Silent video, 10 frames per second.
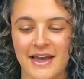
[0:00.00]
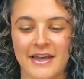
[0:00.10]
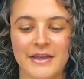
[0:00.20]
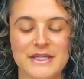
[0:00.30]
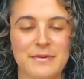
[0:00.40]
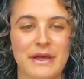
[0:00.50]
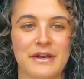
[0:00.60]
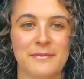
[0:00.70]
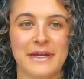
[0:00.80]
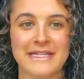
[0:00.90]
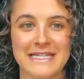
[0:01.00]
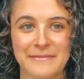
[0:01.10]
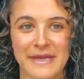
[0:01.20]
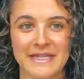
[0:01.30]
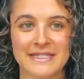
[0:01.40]
I could depend on my
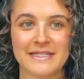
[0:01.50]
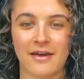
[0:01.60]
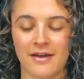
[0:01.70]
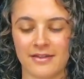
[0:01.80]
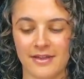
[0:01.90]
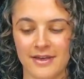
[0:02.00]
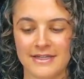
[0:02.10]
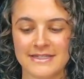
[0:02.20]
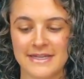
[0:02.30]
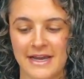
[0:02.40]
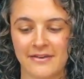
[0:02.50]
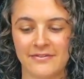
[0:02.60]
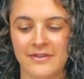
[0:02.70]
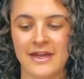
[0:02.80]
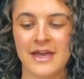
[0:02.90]
teammates, athletic
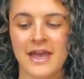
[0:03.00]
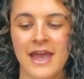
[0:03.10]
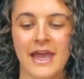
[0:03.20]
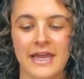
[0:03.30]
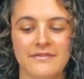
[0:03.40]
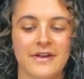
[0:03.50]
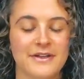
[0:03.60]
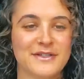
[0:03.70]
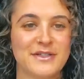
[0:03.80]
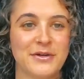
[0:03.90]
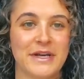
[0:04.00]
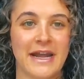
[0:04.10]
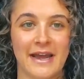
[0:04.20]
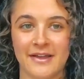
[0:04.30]
staff, and fellow student